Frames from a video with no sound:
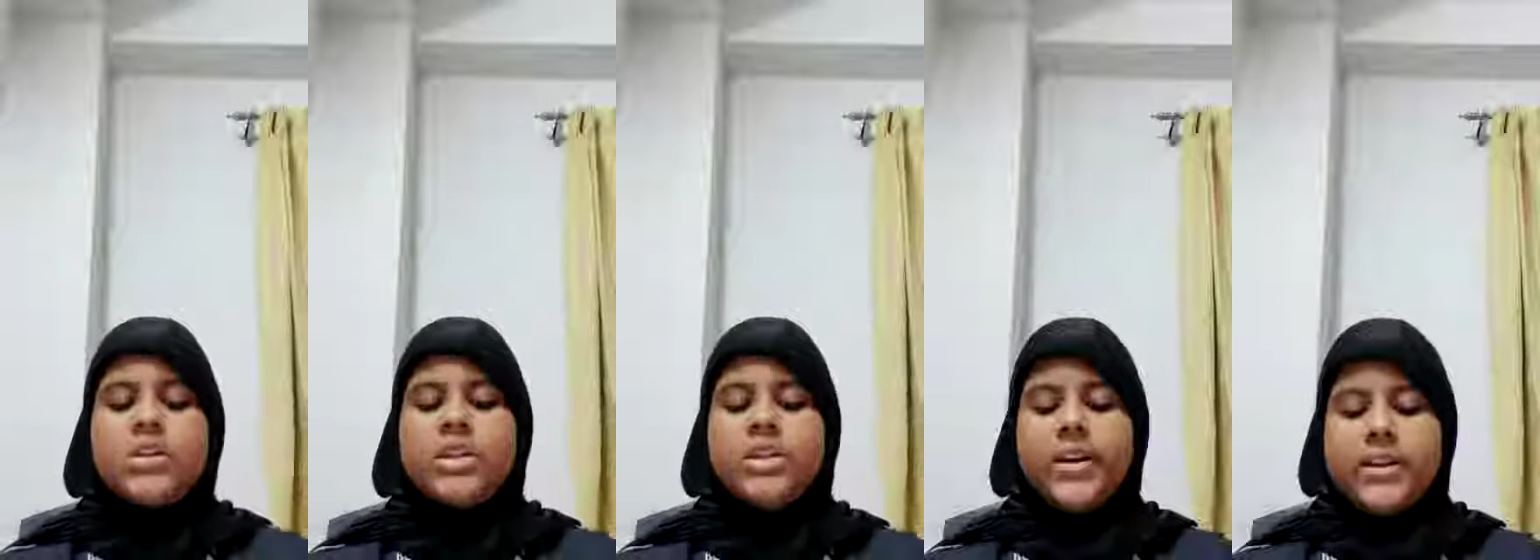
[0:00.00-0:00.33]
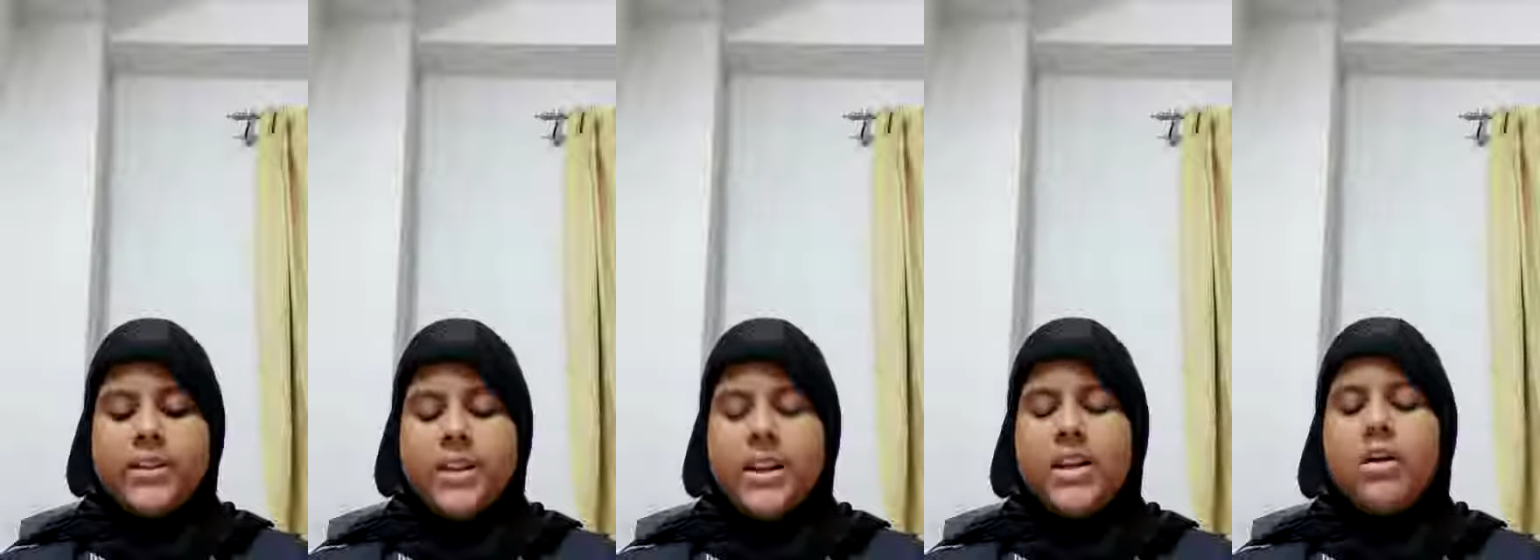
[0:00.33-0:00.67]

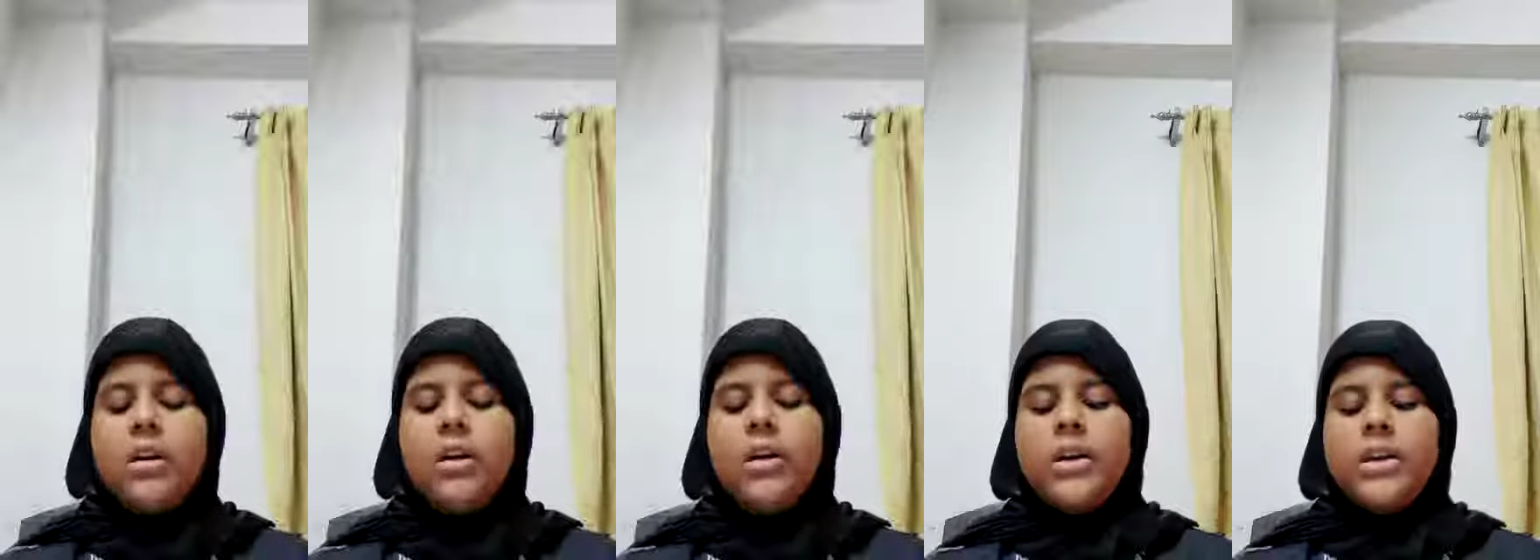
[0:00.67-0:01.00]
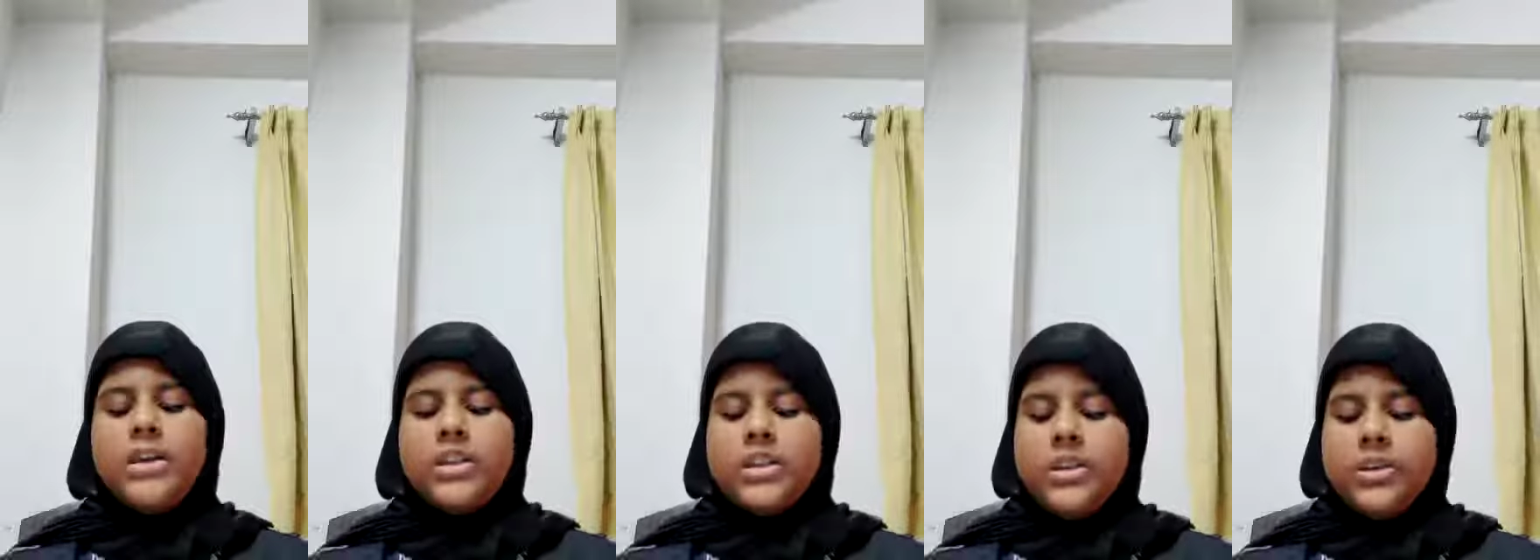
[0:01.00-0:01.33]
directly or
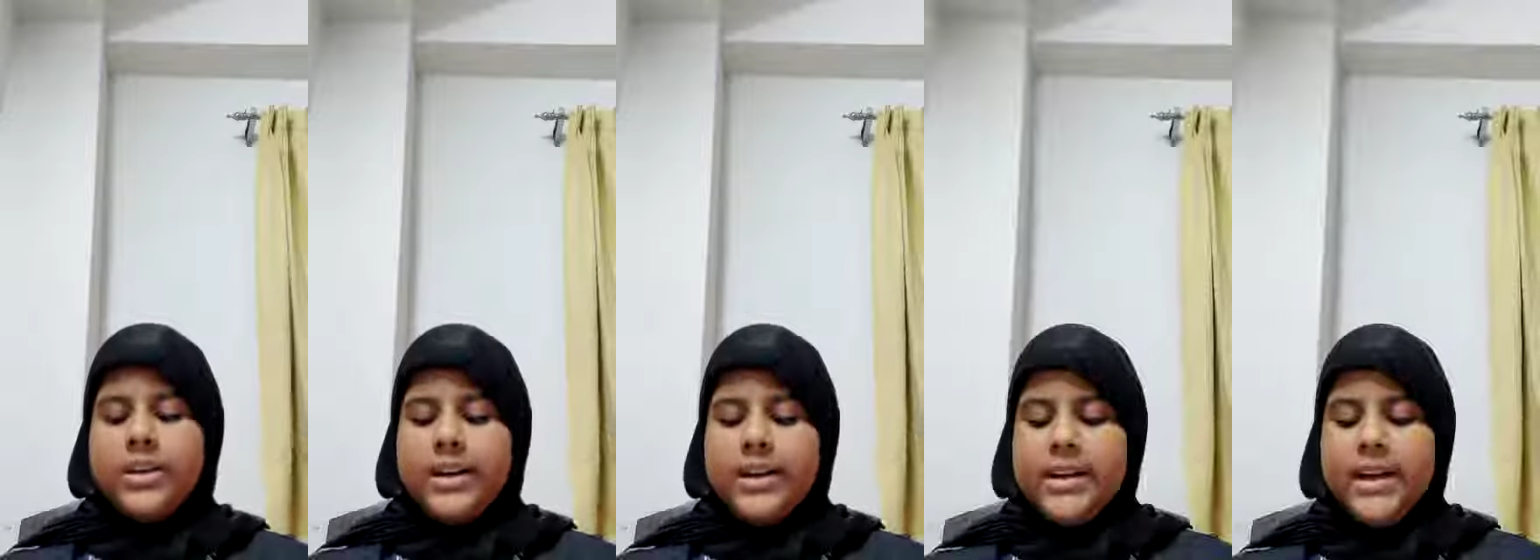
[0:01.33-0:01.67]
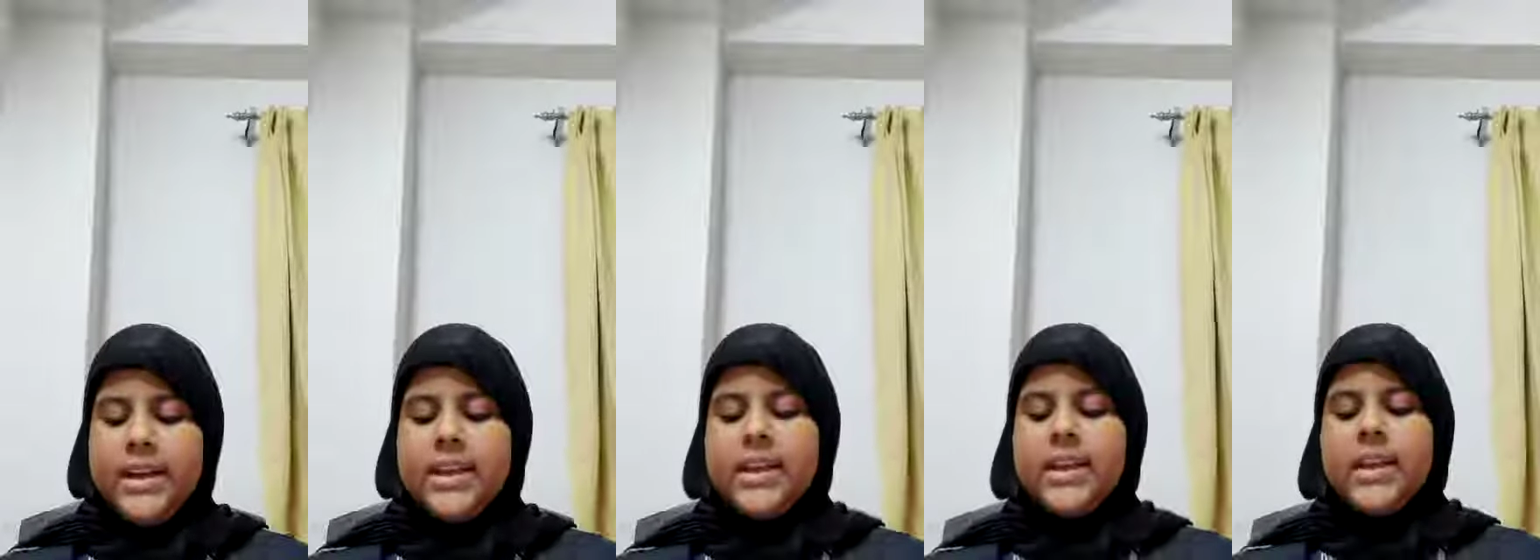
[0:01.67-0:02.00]

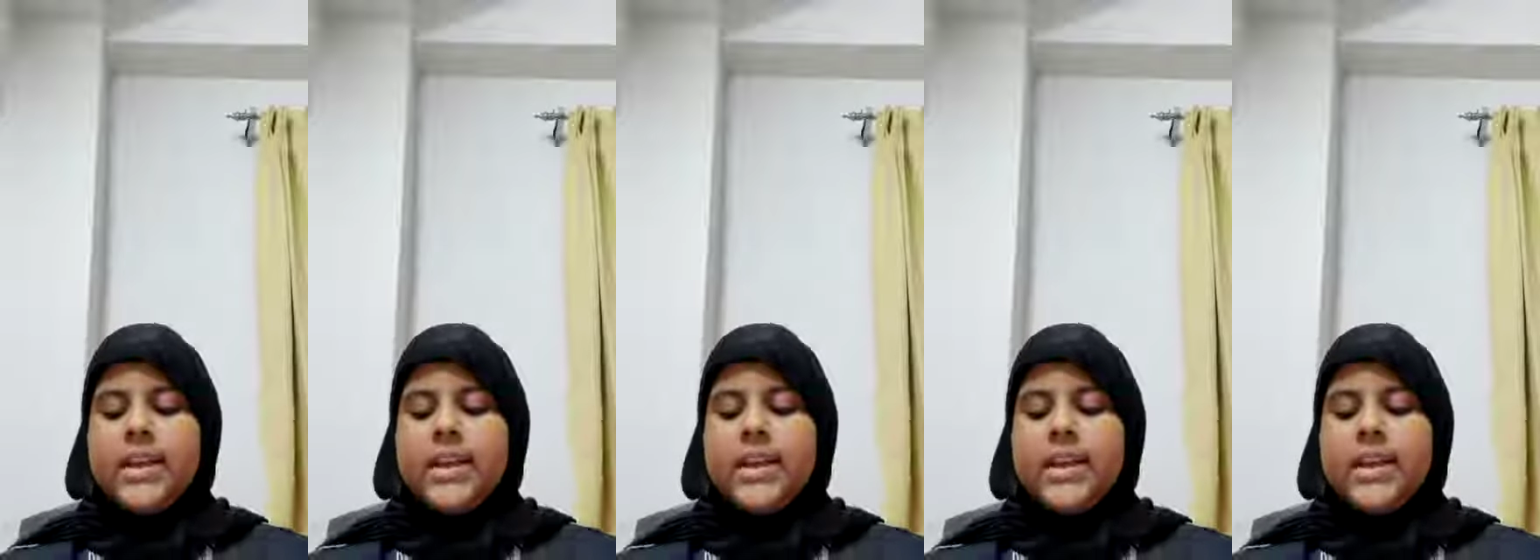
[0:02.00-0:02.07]
indirectly.